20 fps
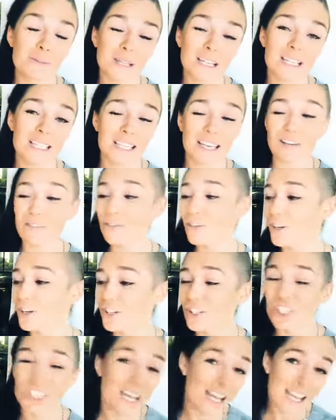please. Like if you're
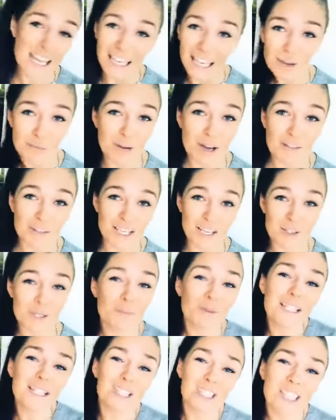gonna share any of my videos,
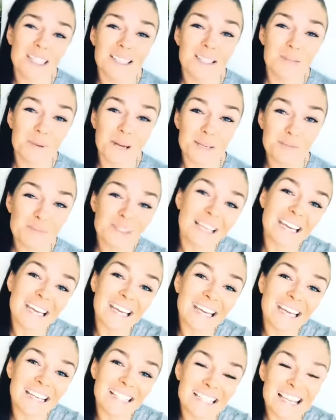please share this one,
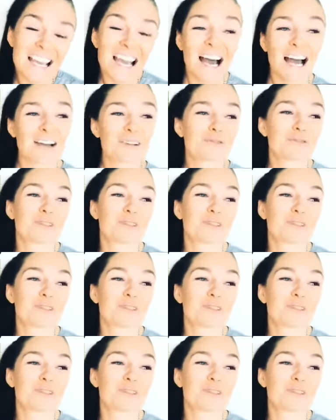please. I